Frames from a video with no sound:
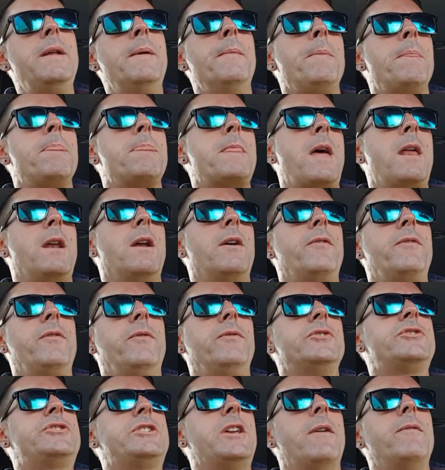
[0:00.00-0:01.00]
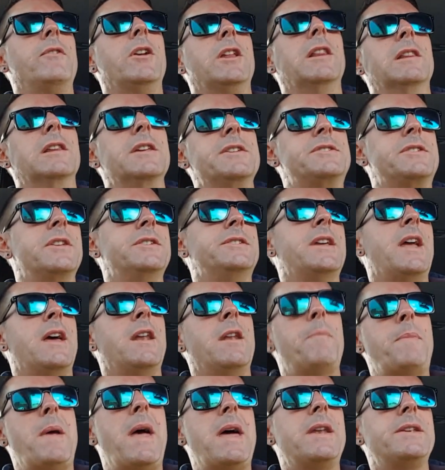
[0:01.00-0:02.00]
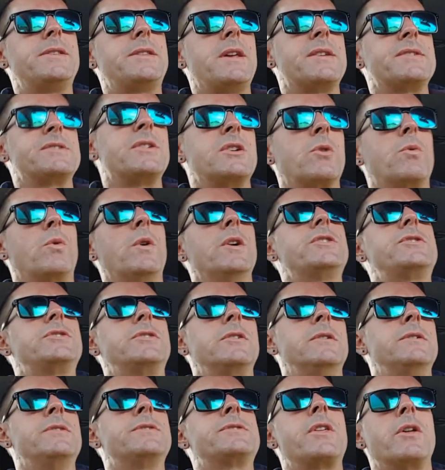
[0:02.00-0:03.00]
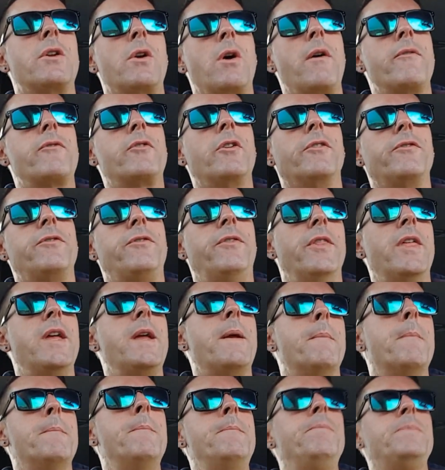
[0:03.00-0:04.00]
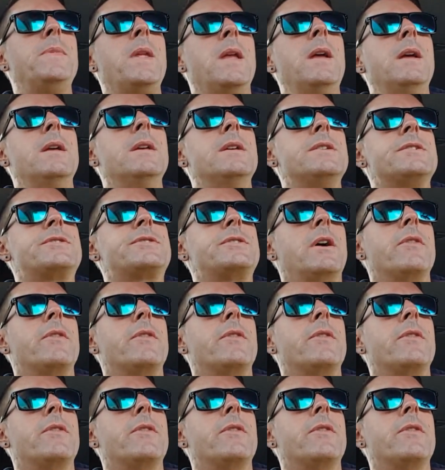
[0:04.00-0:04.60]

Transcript: and I've generally listed down about a dozen questions that I've got for them,